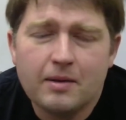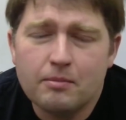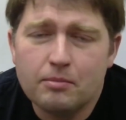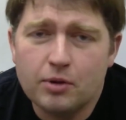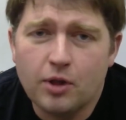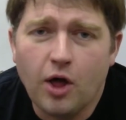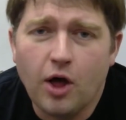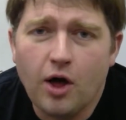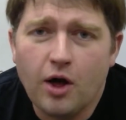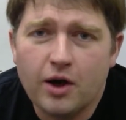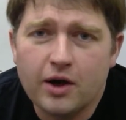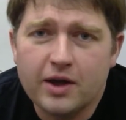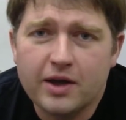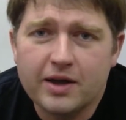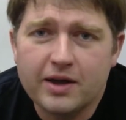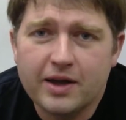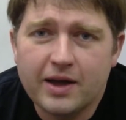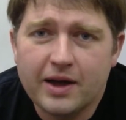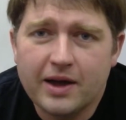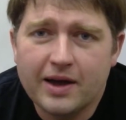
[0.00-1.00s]
blog.
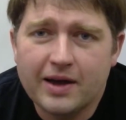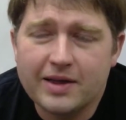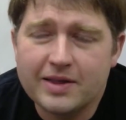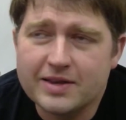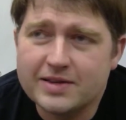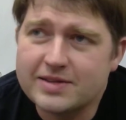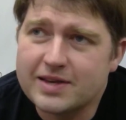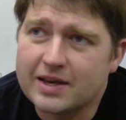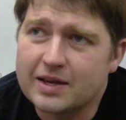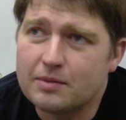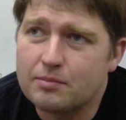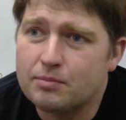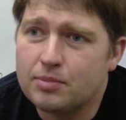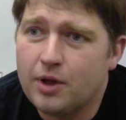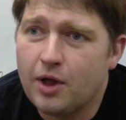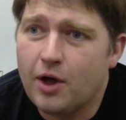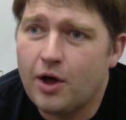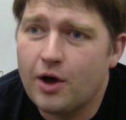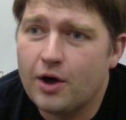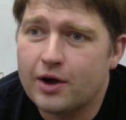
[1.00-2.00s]
The second
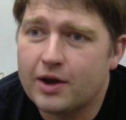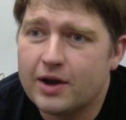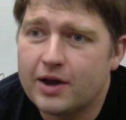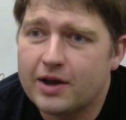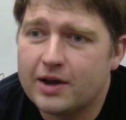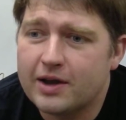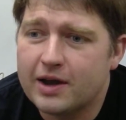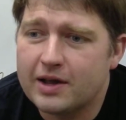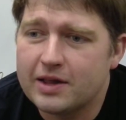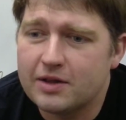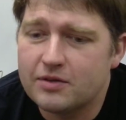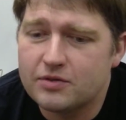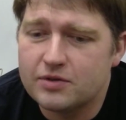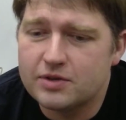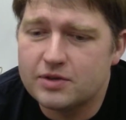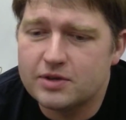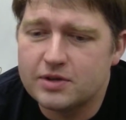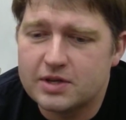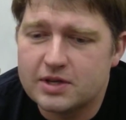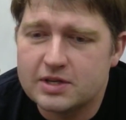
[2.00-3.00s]
blog kind of
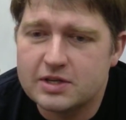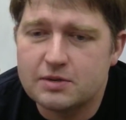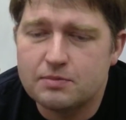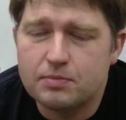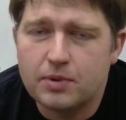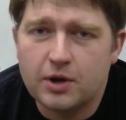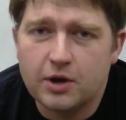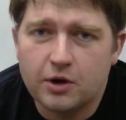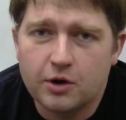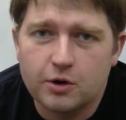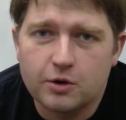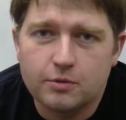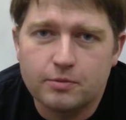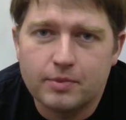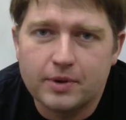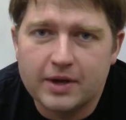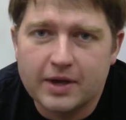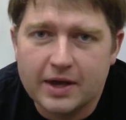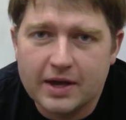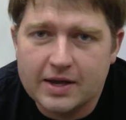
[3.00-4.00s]
disappeared
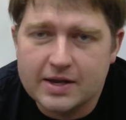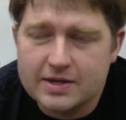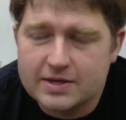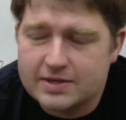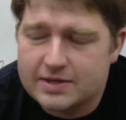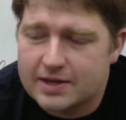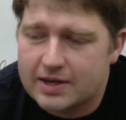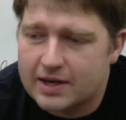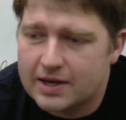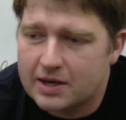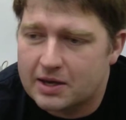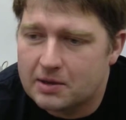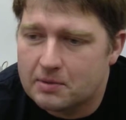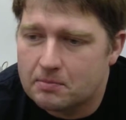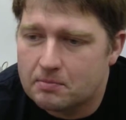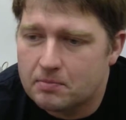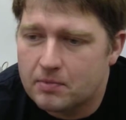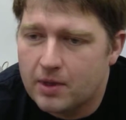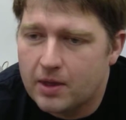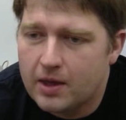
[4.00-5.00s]
because
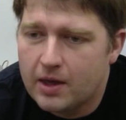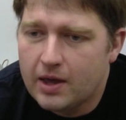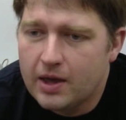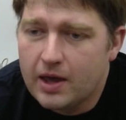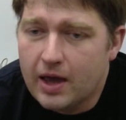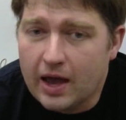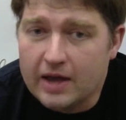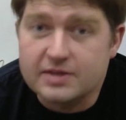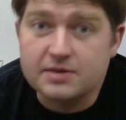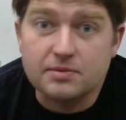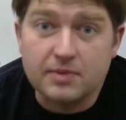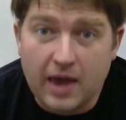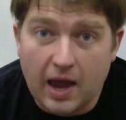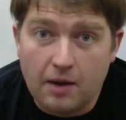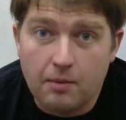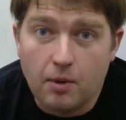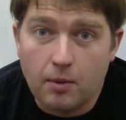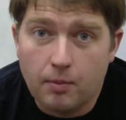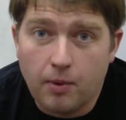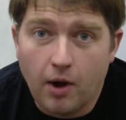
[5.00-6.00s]
had some
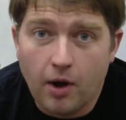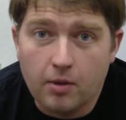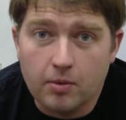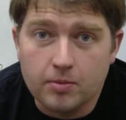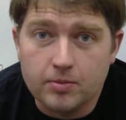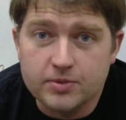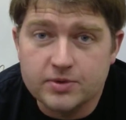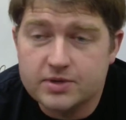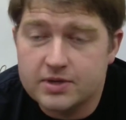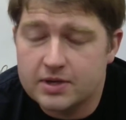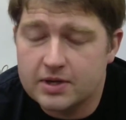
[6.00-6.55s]
camera problems.